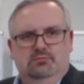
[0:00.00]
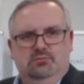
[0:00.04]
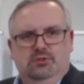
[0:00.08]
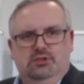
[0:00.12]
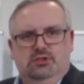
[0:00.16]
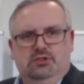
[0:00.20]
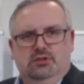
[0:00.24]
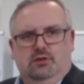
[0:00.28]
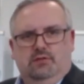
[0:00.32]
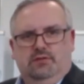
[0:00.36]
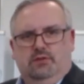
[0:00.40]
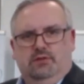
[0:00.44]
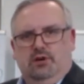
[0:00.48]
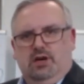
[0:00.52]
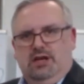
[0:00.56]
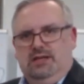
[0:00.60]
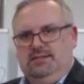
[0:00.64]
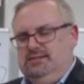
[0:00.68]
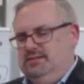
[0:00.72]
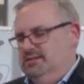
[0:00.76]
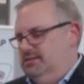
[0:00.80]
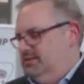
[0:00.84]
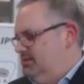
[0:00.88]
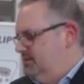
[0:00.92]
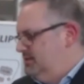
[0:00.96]
So for
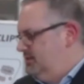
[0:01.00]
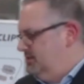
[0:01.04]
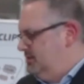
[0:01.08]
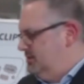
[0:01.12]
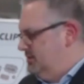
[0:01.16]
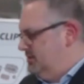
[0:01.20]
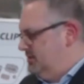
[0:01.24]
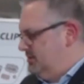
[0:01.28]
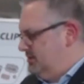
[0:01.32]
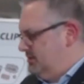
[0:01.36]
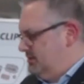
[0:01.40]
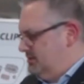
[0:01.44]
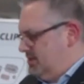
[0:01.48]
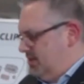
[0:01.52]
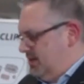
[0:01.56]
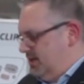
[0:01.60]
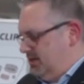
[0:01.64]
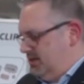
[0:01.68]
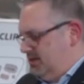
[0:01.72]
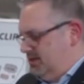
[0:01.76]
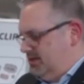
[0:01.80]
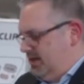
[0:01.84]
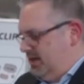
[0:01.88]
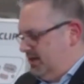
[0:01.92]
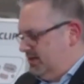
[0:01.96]
us, this is like
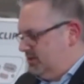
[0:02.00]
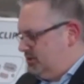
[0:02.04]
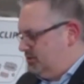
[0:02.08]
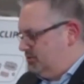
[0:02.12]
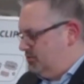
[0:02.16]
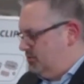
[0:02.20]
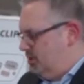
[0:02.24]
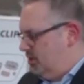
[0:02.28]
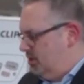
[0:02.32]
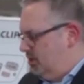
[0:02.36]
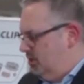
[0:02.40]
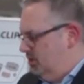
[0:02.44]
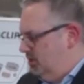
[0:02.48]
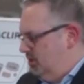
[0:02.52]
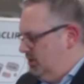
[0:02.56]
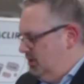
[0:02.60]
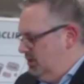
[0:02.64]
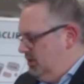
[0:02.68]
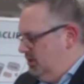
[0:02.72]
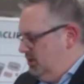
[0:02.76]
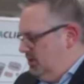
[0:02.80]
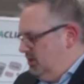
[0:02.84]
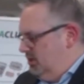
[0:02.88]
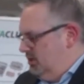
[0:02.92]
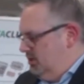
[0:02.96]
an extra
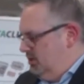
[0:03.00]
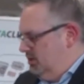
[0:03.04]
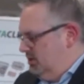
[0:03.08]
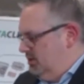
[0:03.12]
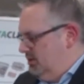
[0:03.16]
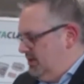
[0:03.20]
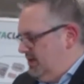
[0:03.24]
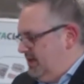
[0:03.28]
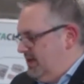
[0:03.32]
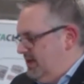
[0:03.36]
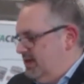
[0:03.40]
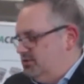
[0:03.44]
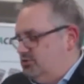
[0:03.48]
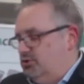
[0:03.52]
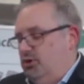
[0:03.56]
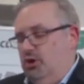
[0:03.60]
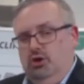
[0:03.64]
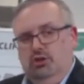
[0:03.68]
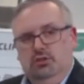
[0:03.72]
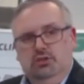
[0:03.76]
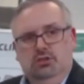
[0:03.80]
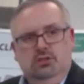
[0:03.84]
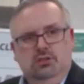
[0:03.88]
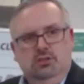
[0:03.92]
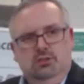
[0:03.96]

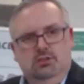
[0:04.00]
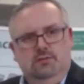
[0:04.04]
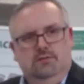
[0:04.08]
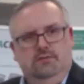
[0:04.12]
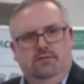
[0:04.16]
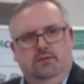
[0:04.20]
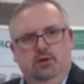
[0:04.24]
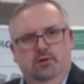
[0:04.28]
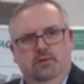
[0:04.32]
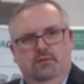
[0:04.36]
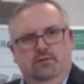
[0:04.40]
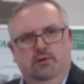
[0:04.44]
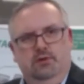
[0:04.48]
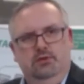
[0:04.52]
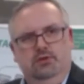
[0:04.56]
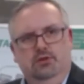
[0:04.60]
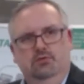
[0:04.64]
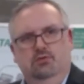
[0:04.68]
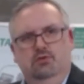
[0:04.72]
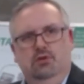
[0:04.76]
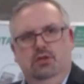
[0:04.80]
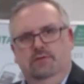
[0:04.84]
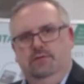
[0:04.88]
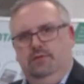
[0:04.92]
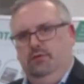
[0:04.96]
add-on for
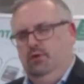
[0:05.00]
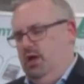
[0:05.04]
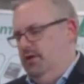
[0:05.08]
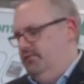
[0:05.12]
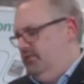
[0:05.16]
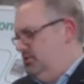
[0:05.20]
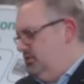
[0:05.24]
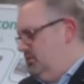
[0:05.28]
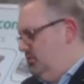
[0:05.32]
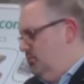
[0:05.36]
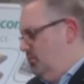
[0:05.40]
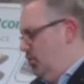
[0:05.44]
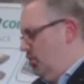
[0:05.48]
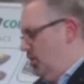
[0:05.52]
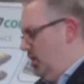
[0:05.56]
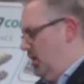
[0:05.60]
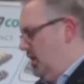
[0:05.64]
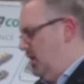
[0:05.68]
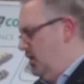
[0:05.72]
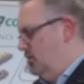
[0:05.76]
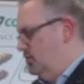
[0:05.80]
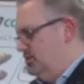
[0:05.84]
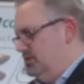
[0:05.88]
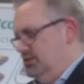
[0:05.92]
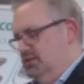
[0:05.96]
you. If you have a smaller
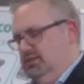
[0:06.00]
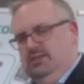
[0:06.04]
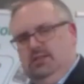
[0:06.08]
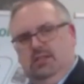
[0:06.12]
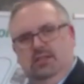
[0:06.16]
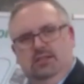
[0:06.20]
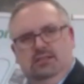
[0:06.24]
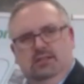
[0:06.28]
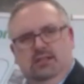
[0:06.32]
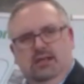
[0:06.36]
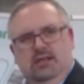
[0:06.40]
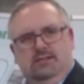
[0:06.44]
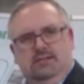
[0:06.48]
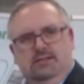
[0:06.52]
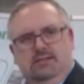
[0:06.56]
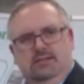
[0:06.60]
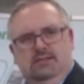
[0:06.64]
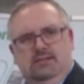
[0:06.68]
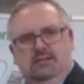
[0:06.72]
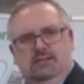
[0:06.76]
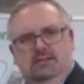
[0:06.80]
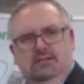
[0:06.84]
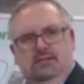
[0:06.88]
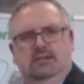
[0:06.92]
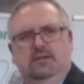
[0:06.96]
housing that doesn't
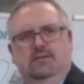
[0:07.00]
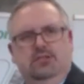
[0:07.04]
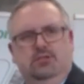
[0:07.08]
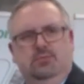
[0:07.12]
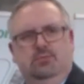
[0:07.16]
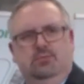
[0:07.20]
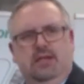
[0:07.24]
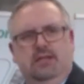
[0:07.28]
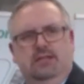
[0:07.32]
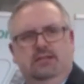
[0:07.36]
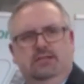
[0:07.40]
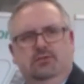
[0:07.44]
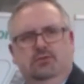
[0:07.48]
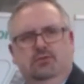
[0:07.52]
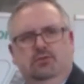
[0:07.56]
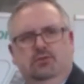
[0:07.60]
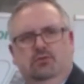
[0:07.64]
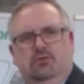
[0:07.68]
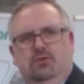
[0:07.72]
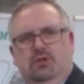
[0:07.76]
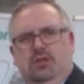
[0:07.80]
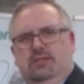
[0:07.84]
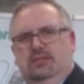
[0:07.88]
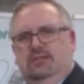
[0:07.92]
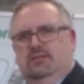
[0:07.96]
give any space to
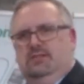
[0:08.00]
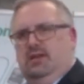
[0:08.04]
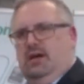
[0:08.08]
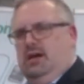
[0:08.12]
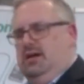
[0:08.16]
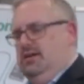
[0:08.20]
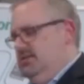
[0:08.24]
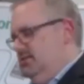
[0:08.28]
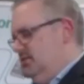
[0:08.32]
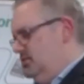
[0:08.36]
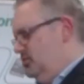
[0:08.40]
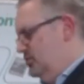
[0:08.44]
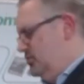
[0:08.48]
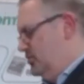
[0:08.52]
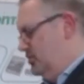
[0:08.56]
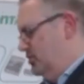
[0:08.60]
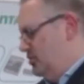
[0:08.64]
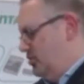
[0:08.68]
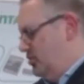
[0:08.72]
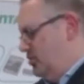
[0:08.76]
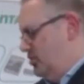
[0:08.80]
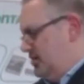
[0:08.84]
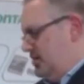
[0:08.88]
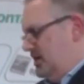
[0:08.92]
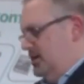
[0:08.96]
you inside, so you're
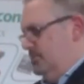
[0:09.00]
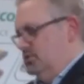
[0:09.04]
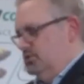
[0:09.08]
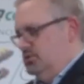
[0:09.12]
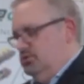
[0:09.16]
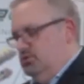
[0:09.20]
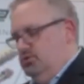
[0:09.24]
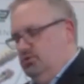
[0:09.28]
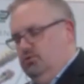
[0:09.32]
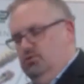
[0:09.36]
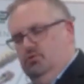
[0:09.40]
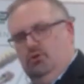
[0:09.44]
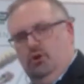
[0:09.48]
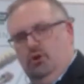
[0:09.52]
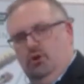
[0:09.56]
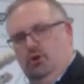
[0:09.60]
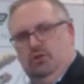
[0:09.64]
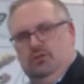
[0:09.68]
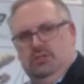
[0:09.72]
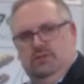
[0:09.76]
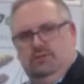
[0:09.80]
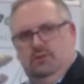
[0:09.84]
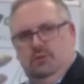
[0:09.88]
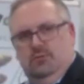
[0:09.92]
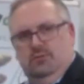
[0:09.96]
not able to do all
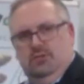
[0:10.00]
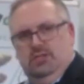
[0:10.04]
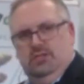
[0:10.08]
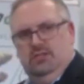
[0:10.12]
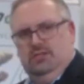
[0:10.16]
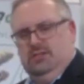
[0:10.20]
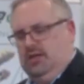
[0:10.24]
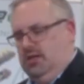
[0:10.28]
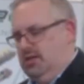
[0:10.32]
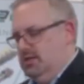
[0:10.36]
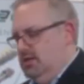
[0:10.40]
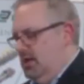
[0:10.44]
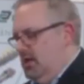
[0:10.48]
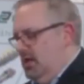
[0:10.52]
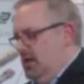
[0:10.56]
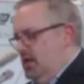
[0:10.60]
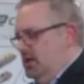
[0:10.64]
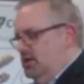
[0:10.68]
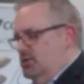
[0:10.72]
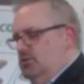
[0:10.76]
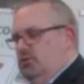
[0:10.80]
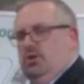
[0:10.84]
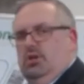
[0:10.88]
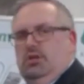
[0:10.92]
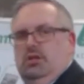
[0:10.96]
this from the inside,
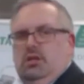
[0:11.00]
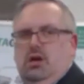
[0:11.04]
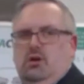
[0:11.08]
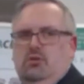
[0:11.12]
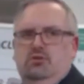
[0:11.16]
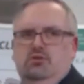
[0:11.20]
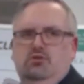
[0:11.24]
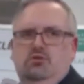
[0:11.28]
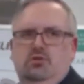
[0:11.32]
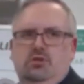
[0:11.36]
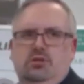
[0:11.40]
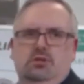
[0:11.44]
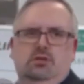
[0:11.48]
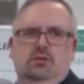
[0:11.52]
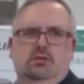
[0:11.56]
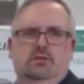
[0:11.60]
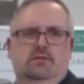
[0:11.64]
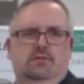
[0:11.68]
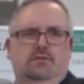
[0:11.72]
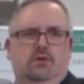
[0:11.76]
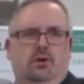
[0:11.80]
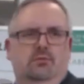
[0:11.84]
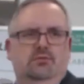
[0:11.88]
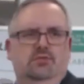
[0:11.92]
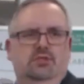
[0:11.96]
you can now do it
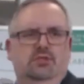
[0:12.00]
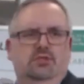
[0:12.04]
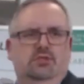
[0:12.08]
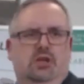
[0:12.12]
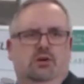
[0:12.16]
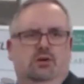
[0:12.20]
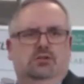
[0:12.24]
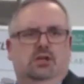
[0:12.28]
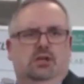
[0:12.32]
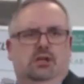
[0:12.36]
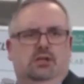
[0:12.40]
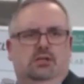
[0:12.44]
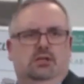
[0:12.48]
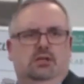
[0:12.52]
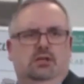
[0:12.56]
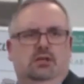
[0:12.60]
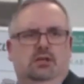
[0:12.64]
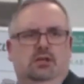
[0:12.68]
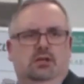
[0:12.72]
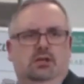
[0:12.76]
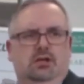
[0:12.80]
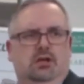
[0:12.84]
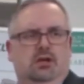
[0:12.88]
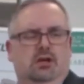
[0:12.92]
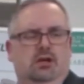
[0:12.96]
from the outside.
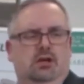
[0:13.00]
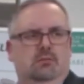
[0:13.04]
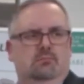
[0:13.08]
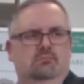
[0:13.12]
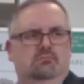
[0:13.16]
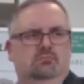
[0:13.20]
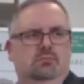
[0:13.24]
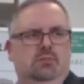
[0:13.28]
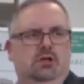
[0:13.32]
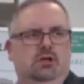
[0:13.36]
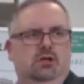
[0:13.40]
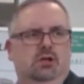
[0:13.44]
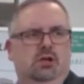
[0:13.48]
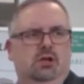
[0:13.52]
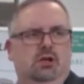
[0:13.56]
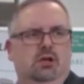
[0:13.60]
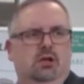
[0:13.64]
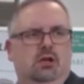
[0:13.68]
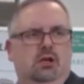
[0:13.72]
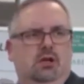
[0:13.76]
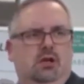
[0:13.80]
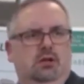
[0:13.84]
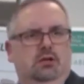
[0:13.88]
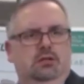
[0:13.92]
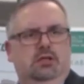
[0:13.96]

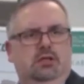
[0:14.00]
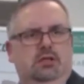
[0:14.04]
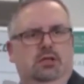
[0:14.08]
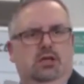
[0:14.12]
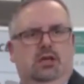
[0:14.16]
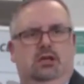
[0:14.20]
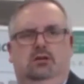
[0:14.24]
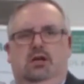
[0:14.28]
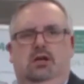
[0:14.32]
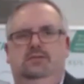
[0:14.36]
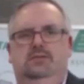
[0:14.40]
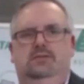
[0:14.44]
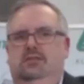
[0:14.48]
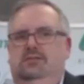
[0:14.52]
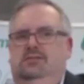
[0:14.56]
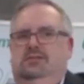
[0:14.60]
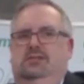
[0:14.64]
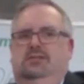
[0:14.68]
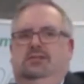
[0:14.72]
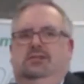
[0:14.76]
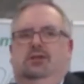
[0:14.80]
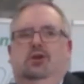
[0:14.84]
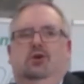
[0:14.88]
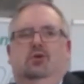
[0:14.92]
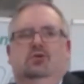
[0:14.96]
Yeah, I think
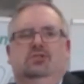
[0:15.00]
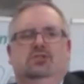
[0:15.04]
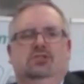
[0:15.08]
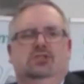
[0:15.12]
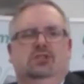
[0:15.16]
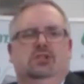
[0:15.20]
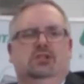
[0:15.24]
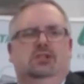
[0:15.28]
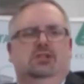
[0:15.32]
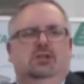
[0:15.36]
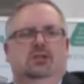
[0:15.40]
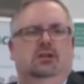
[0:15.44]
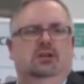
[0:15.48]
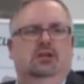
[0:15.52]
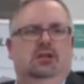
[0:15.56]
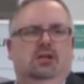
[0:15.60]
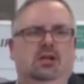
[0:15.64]
this closes it.